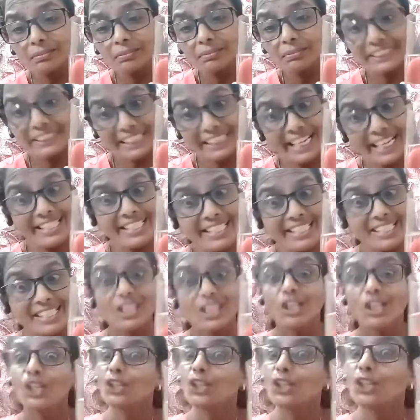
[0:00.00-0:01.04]
Yes?
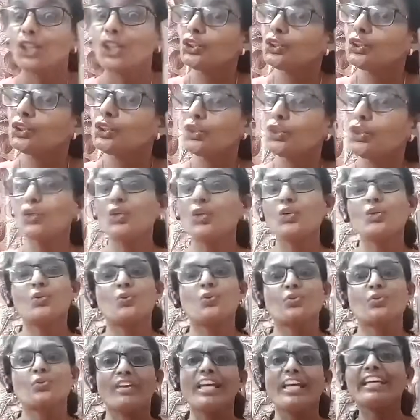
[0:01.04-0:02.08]
No,
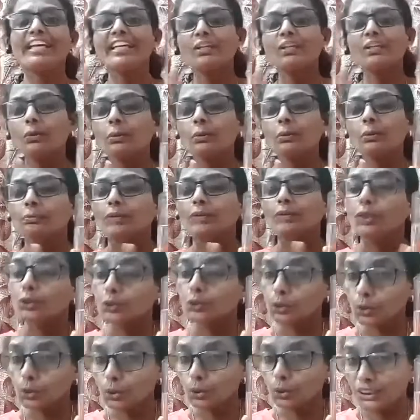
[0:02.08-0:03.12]
very good.
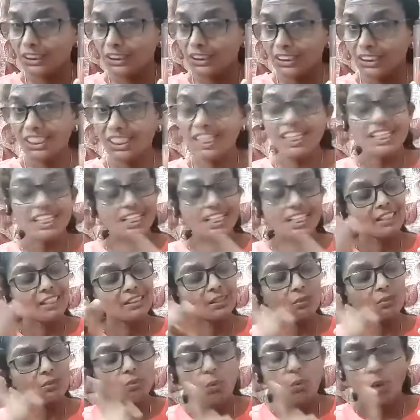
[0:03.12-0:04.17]
So here
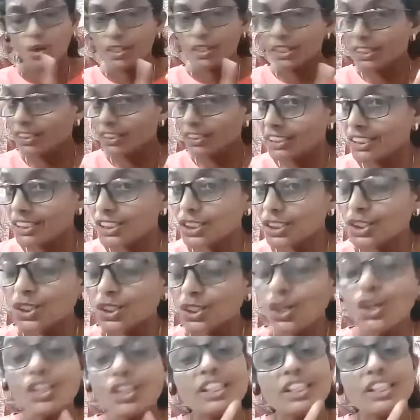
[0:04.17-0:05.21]
the water does
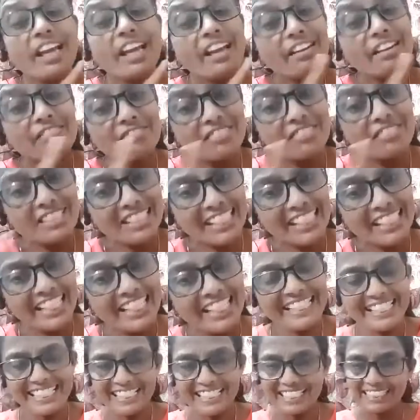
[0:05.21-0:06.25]
not have
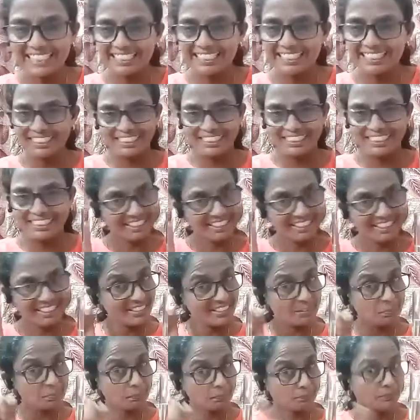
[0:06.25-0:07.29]
taste, right?
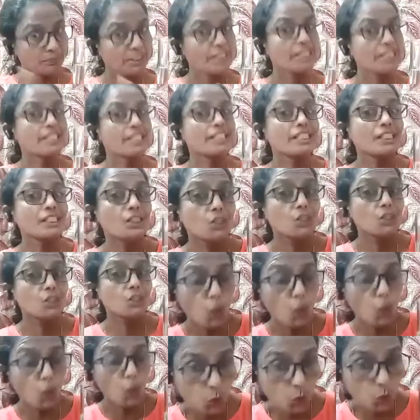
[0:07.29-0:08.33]
It is
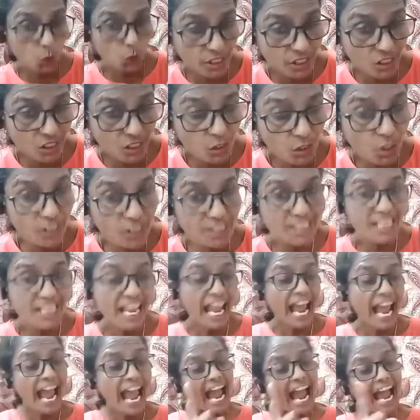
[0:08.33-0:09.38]
odorless
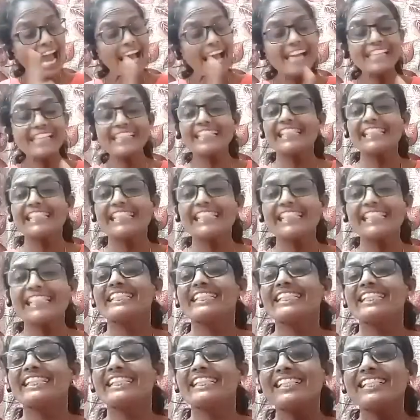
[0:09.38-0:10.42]
and it
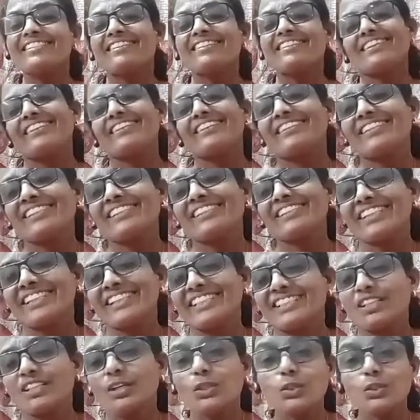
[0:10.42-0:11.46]
is colorless.
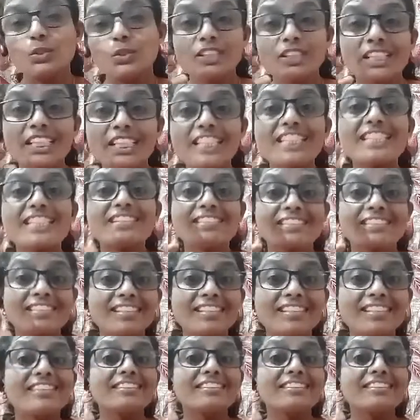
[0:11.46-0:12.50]
So these
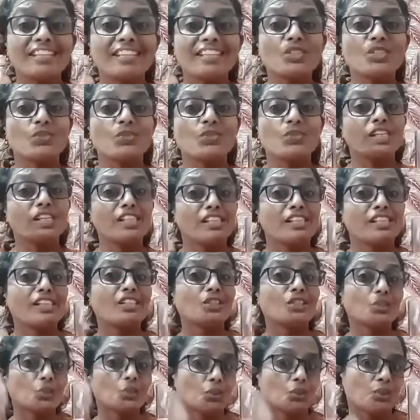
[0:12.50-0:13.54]
three things we learned
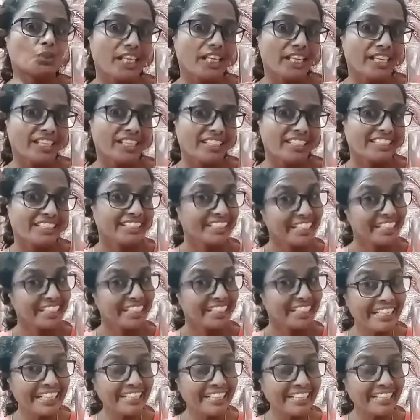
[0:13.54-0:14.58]
today,
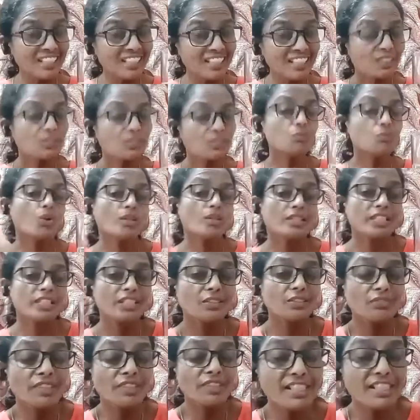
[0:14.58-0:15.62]
correct? So what did
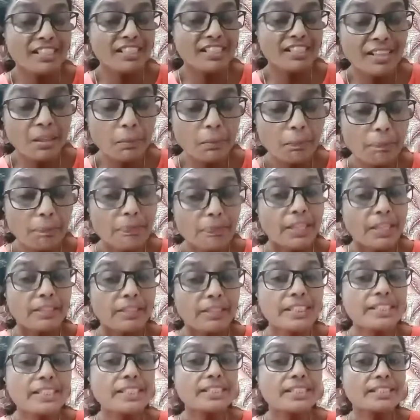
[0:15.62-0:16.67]
we learn?
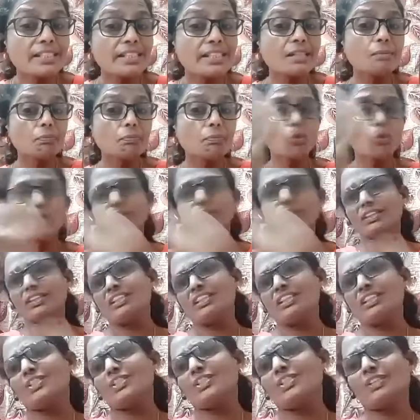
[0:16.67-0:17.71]
These three more
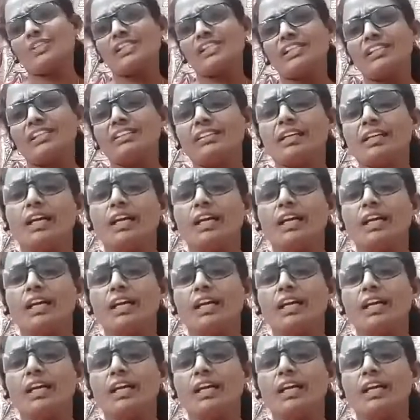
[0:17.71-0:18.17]
things we learned.